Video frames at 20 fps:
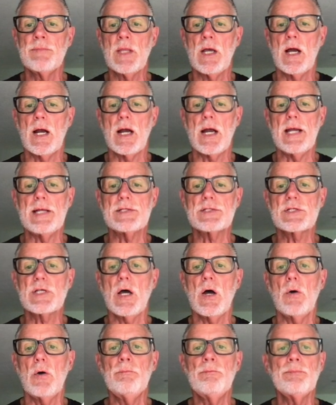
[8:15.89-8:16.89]
All right,
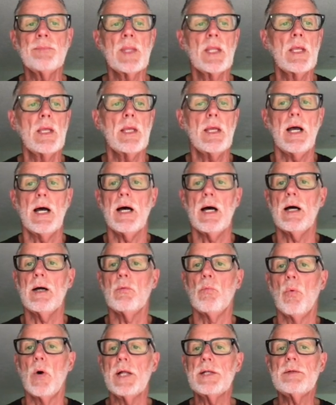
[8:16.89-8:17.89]
so
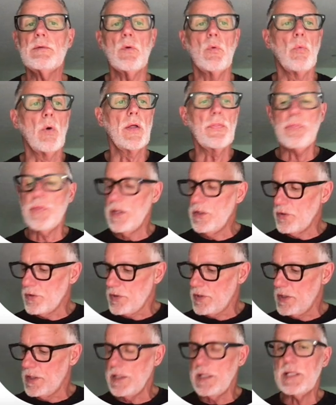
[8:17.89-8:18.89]
one thing you're
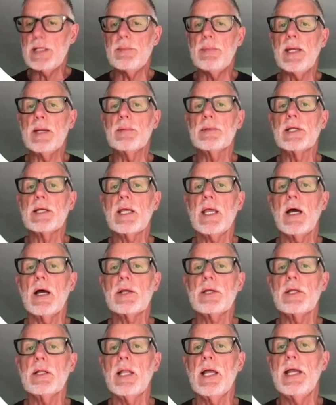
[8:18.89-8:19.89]
going to need to be able to
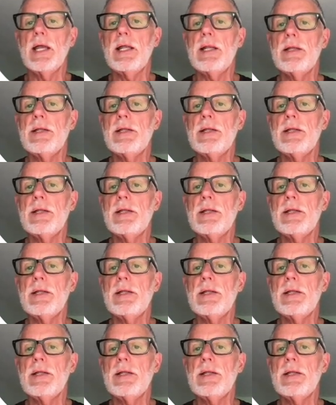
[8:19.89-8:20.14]
calculate